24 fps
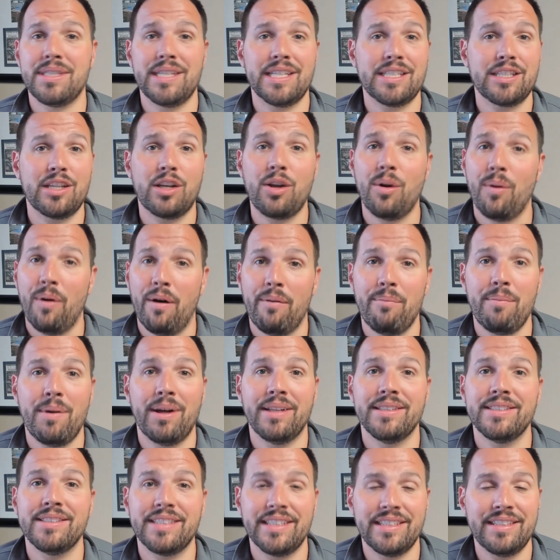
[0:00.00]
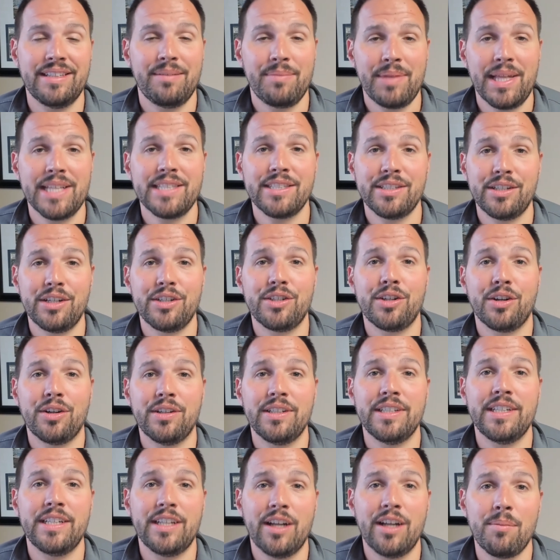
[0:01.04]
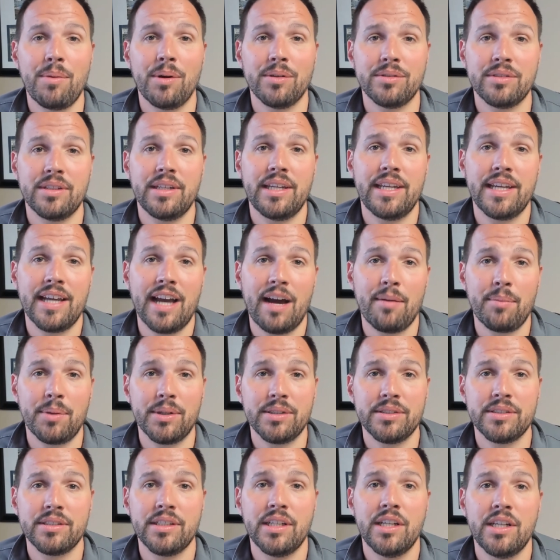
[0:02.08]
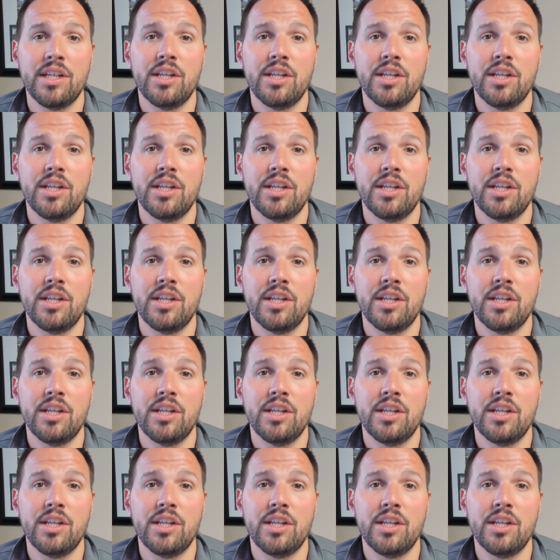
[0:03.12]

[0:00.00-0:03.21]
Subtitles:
6 to 12 months, that's an eternity almost in e-commerce.